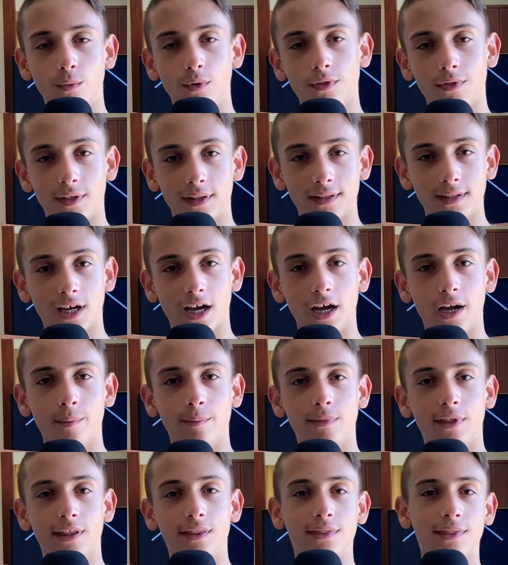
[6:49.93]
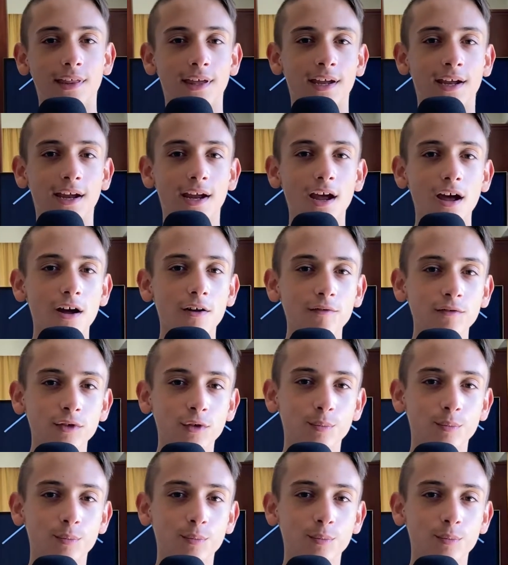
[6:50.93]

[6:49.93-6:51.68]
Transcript: the time that they have